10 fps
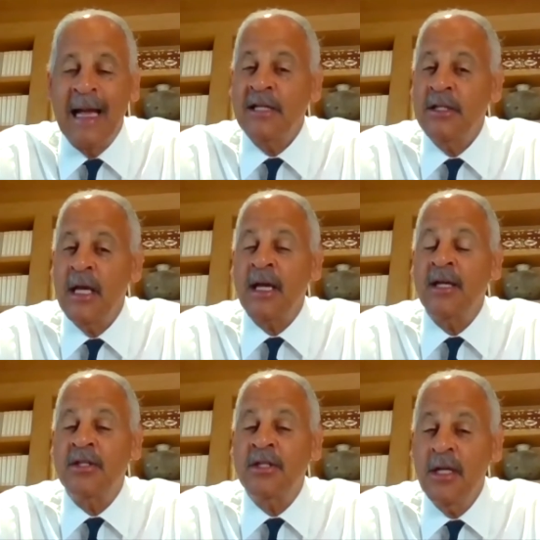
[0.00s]
And I say
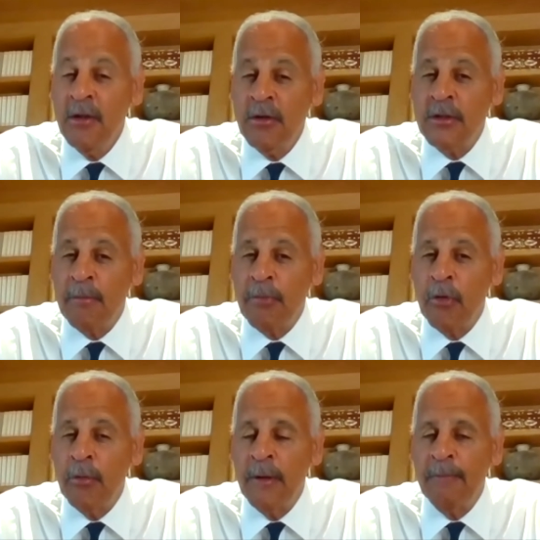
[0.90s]
continuous
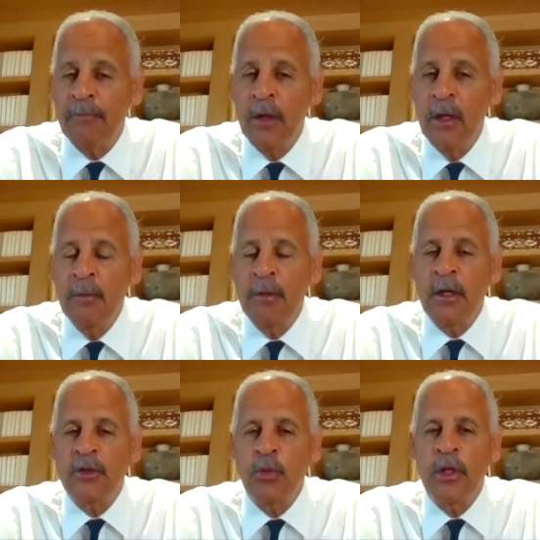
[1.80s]
improvement
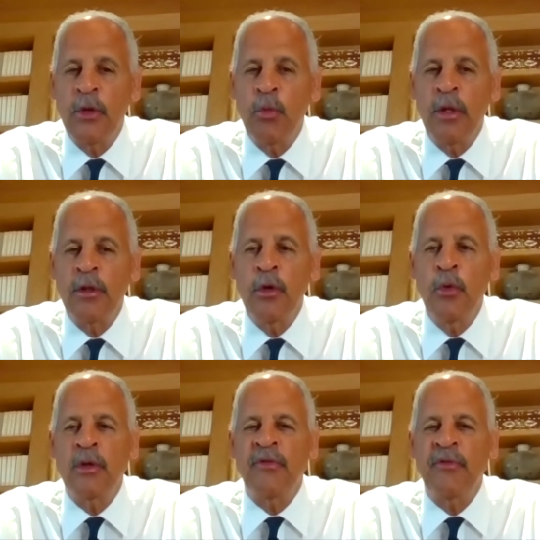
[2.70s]
because what you want
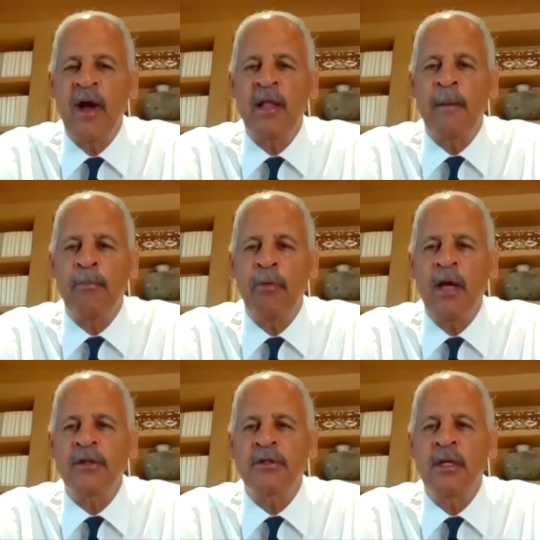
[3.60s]
to do is find a
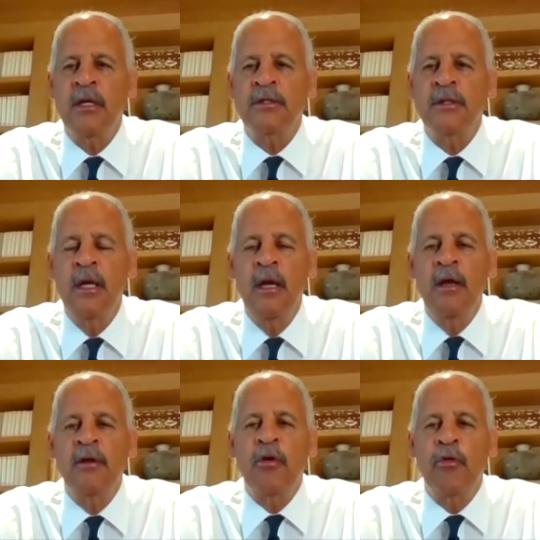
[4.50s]
process,
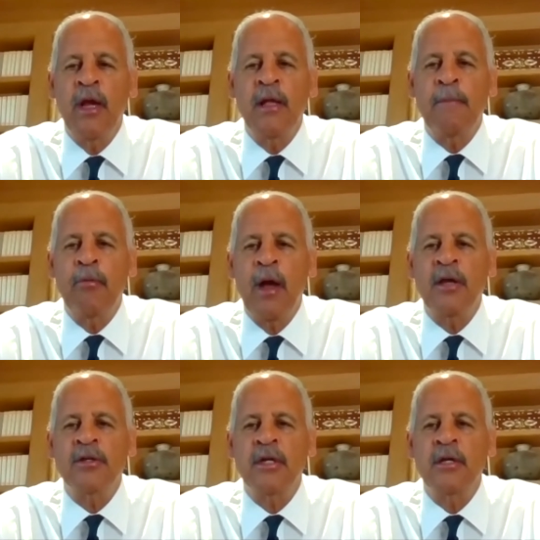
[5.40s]
create a
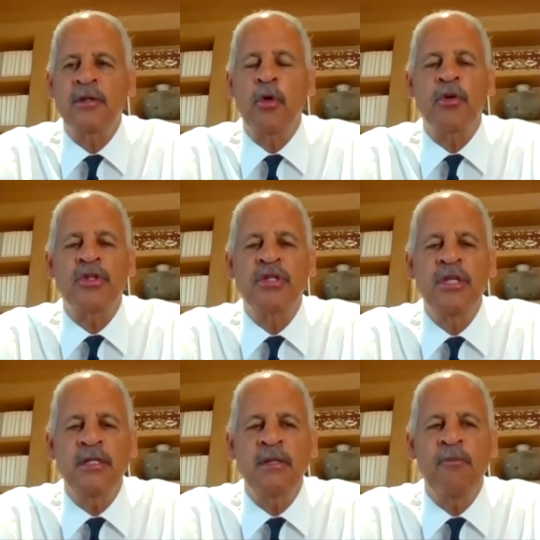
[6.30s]
process or a
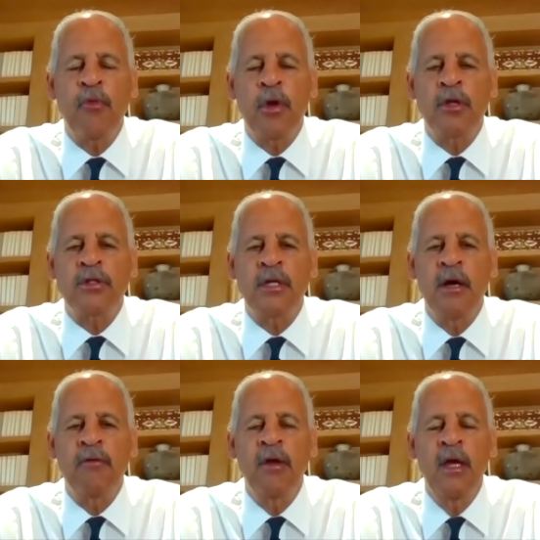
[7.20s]
system for
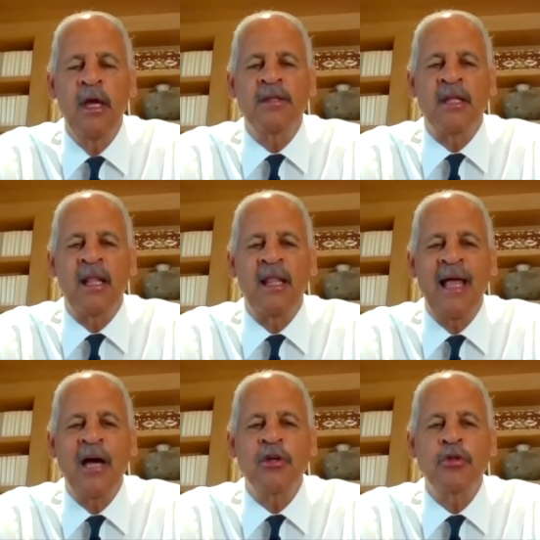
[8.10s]
yourself that
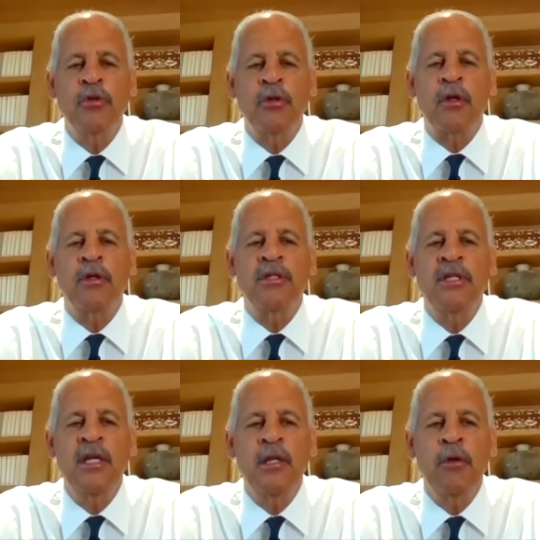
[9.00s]
allows you to
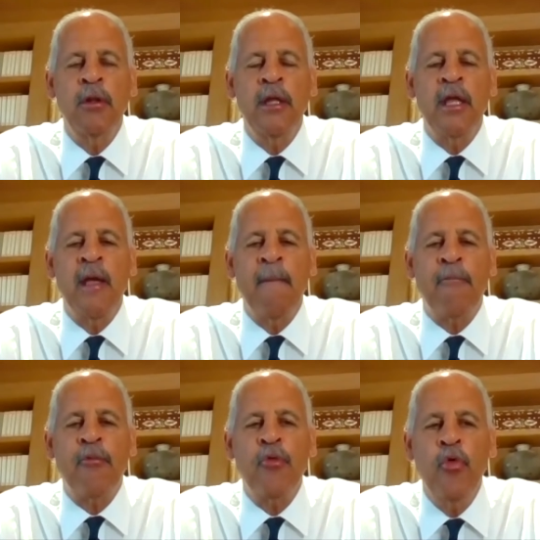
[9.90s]
continually
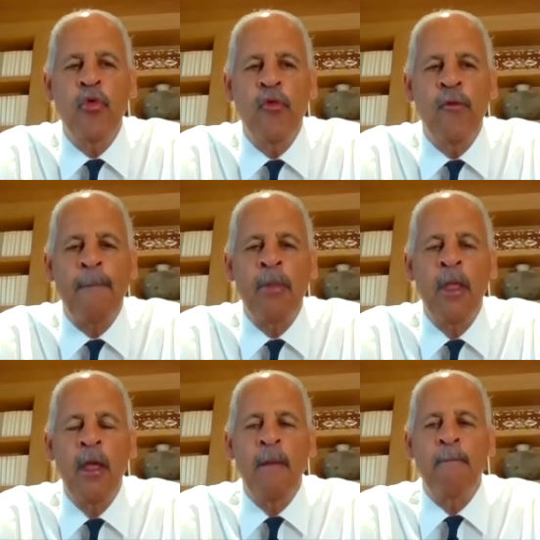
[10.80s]
improve
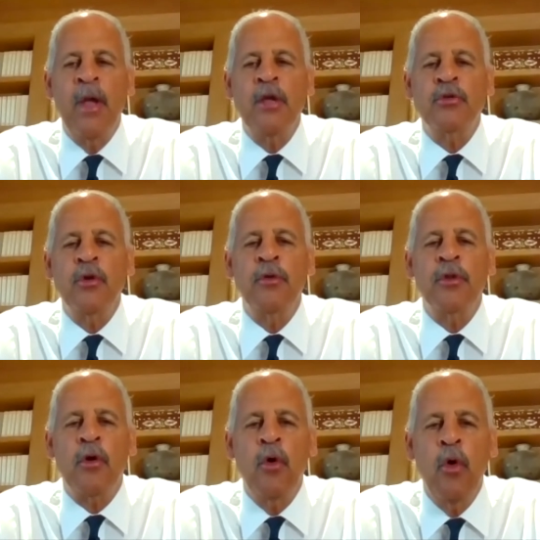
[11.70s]
based
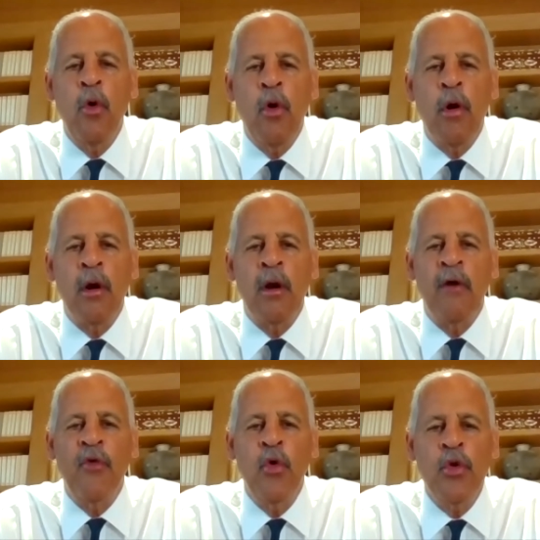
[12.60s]
on the
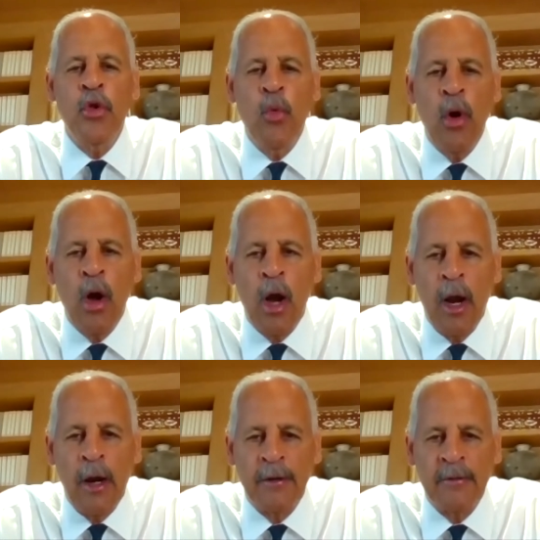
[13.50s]
core of who you
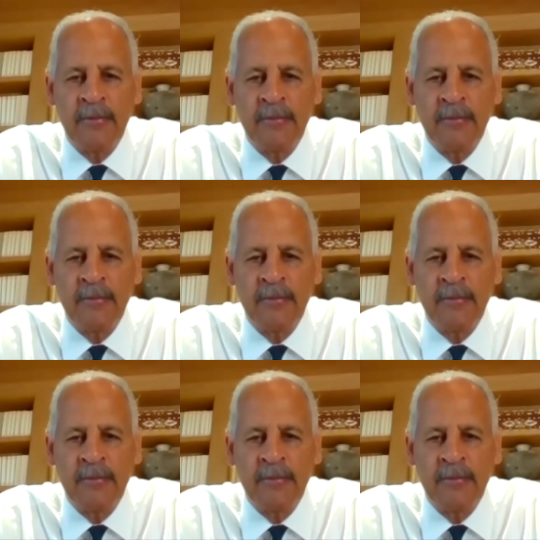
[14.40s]
are.